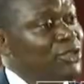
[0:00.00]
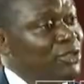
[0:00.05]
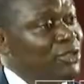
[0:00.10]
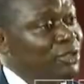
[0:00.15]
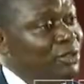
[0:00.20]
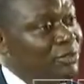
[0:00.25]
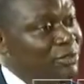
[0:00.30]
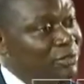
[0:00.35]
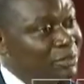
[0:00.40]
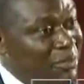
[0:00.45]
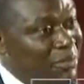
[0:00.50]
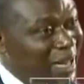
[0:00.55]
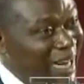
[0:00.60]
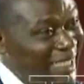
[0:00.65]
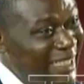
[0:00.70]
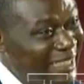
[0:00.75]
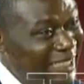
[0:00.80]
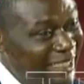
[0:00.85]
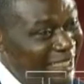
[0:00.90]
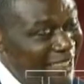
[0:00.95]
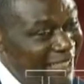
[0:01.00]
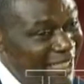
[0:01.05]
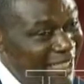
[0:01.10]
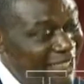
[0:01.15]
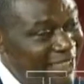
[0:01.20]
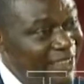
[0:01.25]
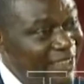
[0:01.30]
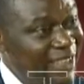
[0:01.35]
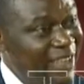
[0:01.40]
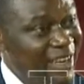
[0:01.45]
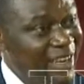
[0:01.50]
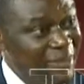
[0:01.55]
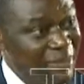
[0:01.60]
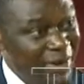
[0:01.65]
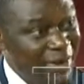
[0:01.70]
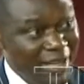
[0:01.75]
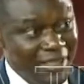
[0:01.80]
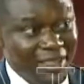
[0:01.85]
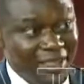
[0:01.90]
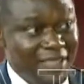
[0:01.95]
of branding Nigeria,
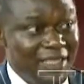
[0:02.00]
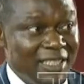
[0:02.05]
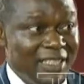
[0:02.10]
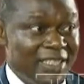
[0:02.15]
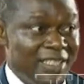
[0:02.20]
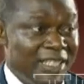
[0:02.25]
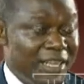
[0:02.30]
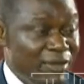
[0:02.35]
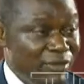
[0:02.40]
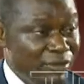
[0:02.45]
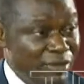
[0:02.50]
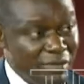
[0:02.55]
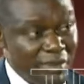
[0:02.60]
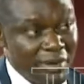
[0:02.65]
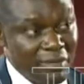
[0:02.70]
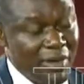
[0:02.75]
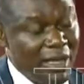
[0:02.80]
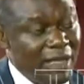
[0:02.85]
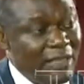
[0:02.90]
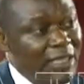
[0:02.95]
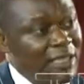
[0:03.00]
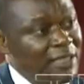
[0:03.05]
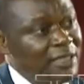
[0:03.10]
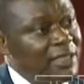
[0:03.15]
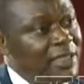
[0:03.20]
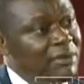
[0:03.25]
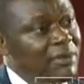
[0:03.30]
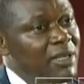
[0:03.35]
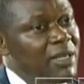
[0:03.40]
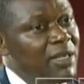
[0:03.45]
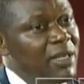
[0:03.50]
rebranding Nigeria, if you remember at that time.